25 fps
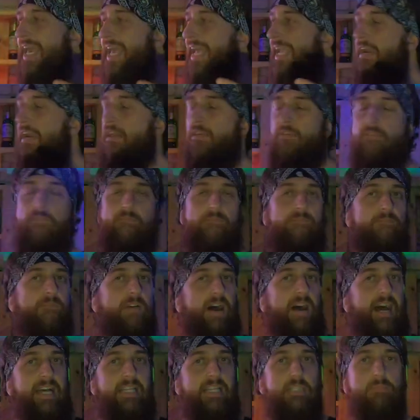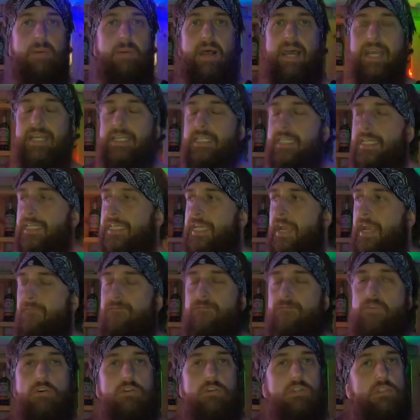It is fast-paced. You get
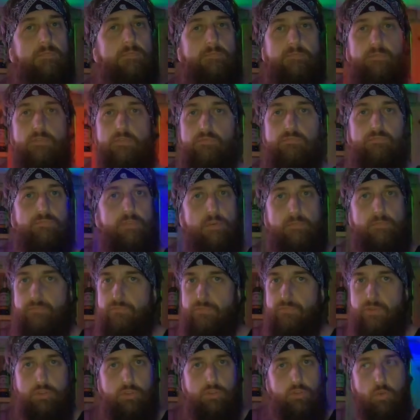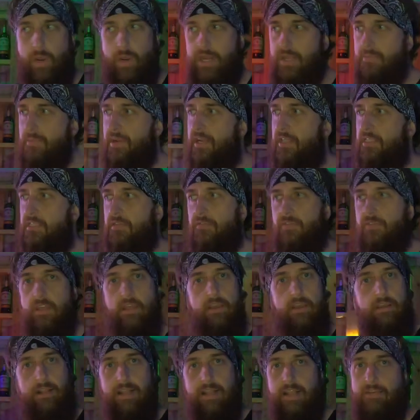first the 20 minutes of
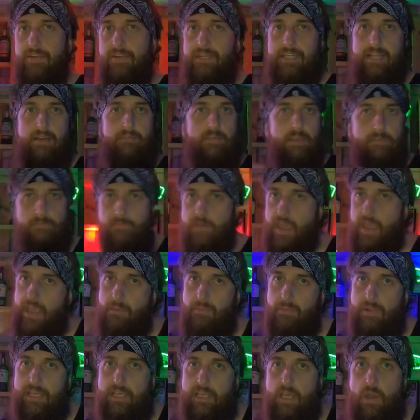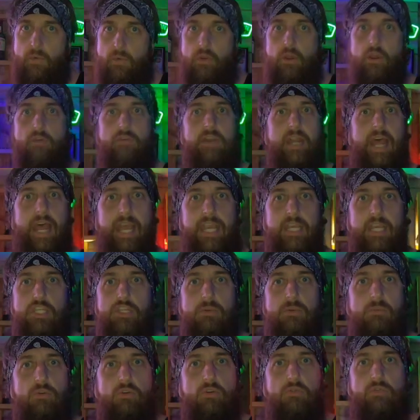the lovey-dovey family going over to
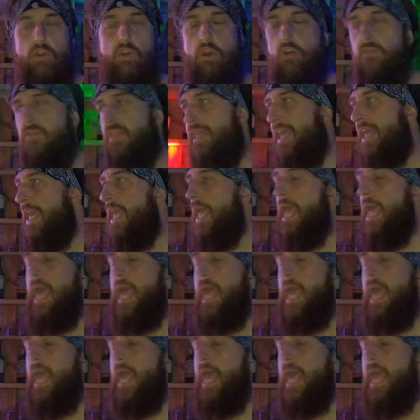Asia, moving over there.